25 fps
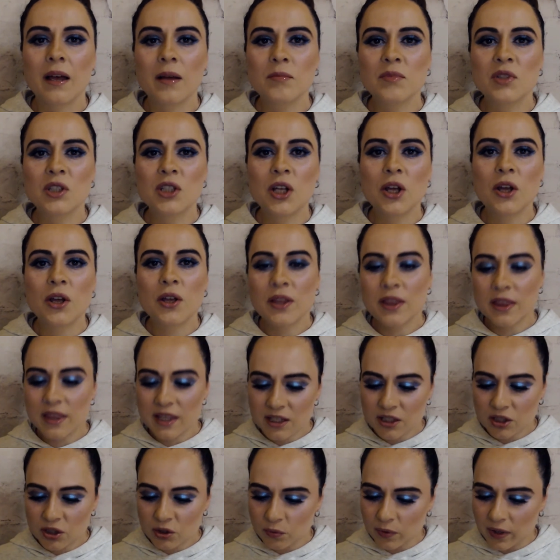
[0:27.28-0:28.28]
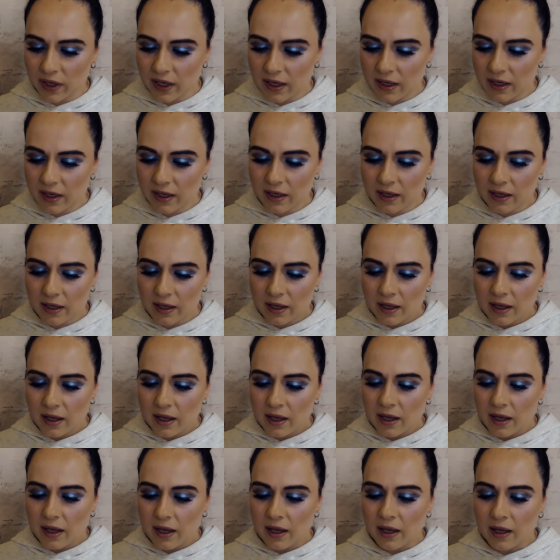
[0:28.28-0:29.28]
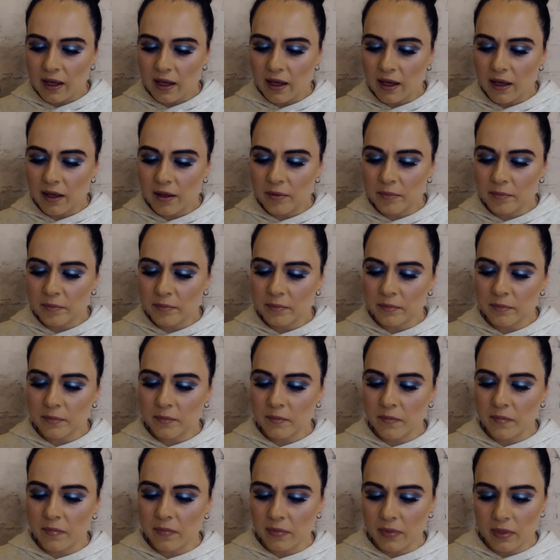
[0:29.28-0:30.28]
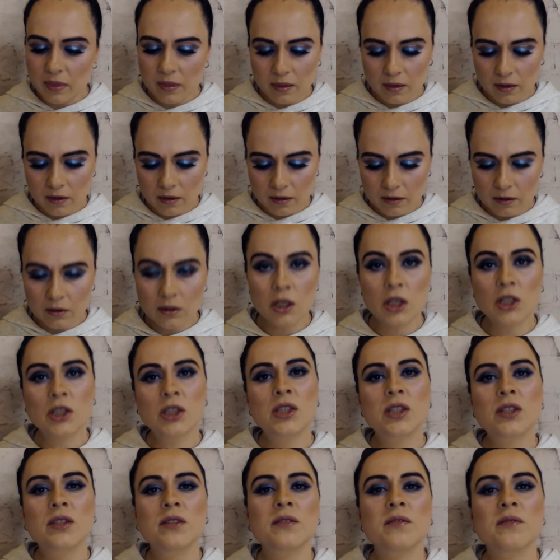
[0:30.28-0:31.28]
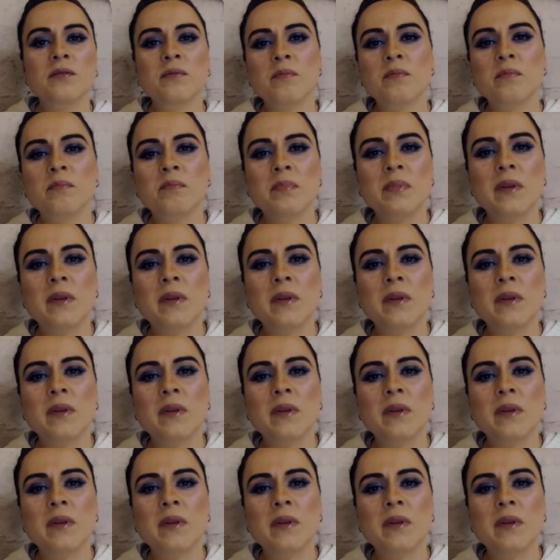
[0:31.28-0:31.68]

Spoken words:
So this week, lots of